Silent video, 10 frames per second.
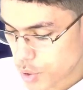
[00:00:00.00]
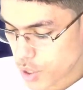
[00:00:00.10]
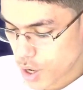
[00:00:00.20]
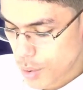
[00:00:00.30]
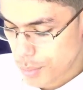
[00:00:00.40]

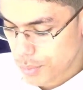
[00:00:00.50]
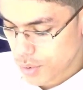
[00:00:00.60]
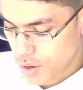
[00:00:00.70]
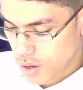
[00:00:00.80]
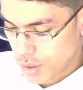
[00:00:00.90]
up
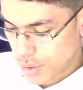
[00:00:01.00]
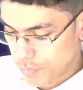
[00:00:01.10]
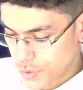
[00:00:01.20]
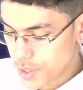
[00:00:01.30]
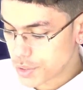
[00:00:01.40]
uh,
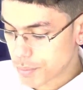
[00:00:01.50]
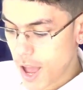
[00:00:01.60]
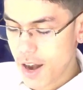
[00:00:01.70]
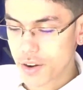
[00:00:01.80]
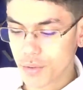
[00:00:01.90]
these
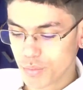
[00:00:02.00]
bad,